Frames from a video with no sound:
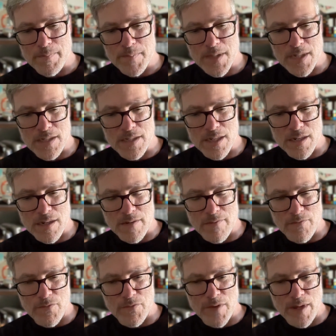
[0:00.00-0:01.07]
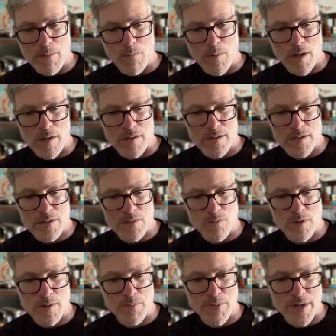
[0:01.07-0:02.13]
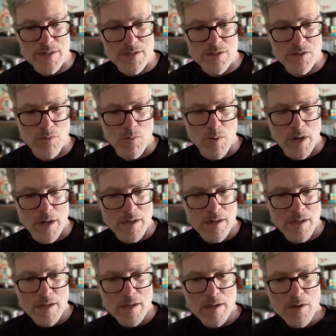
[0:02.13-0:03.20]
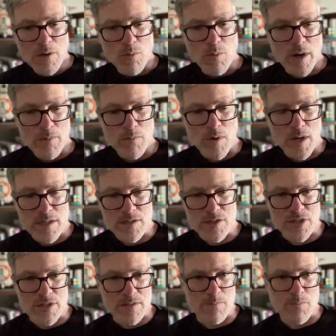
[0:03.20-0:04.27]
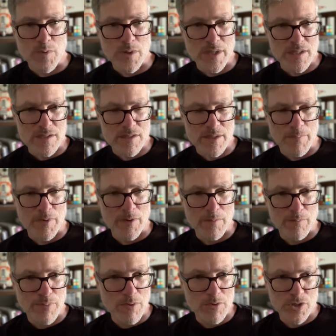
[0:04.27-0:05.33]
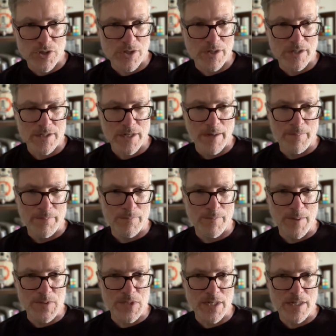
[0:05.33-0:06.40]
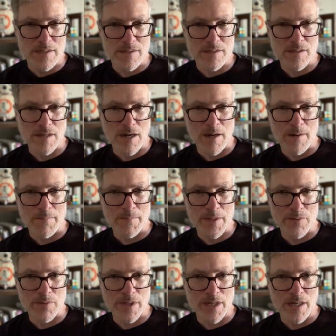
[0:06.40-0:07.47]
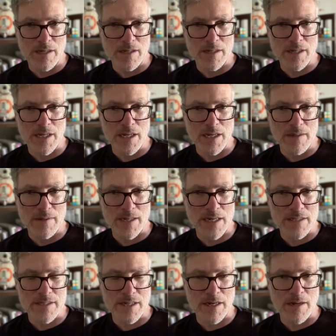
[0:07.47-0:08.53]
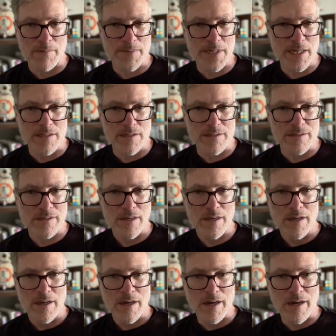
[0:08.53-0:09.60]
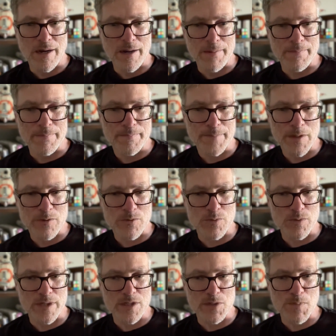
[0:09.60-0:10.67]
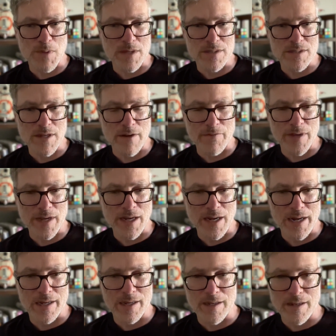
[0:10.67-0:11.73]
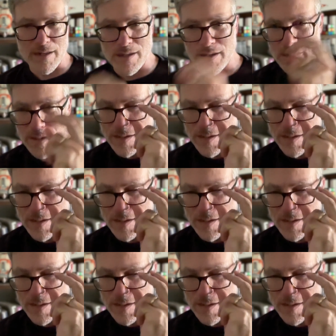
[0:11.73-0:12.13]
that didn't fit well into the WordPress. So one was just really simple brochure type websites, that really didn't need content updates. There was really small stuff, and I could